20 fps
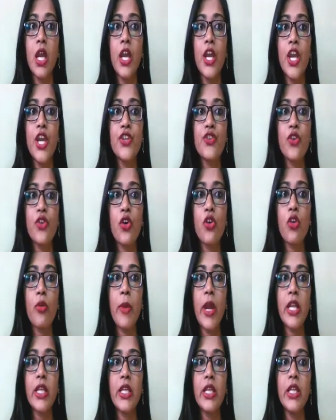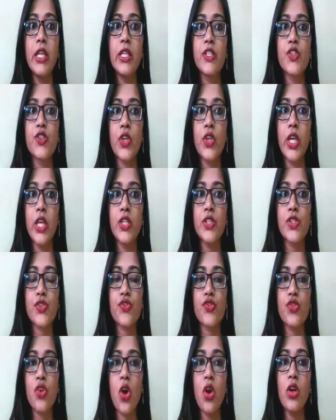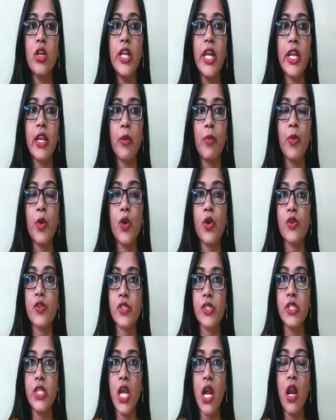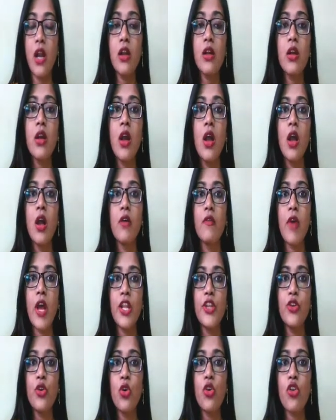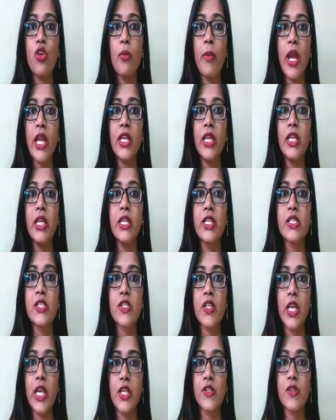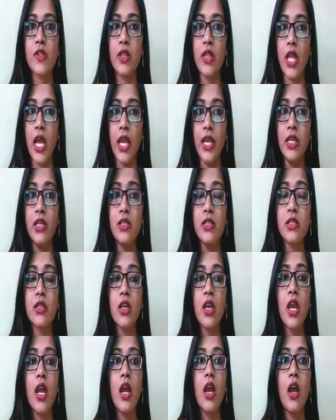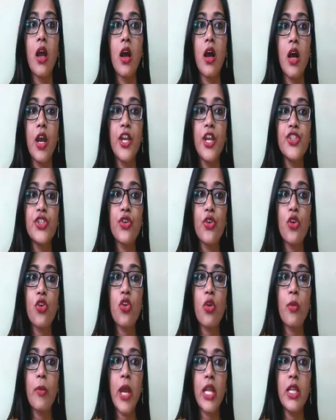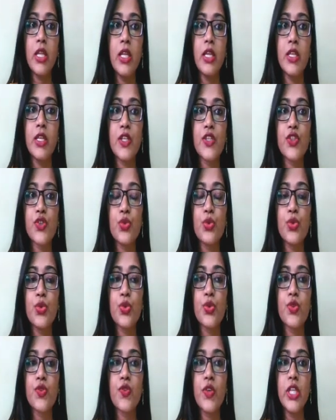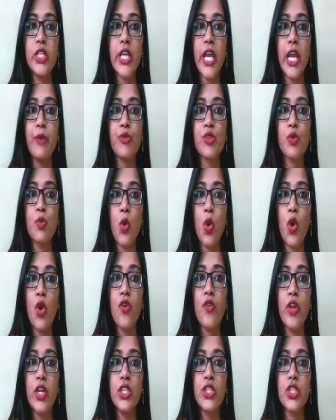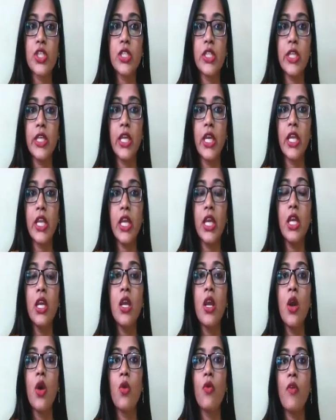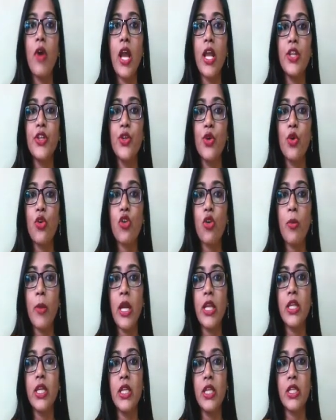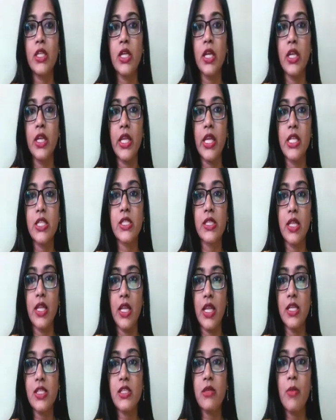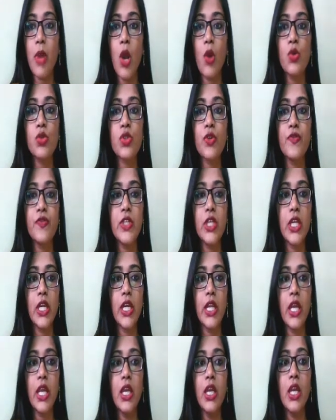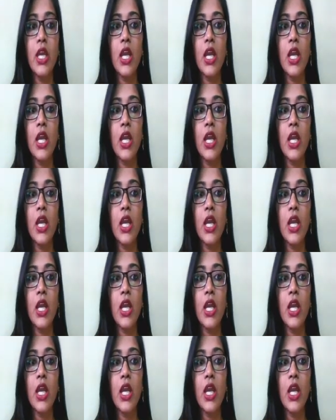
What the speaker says: Heterochromatin, it stains strongly and appears dark, while euchromatin, it stains light. Heterochromatin, it is 2 to 3 times more rich in DNA, while euchromatin, it contains less amount of DNA.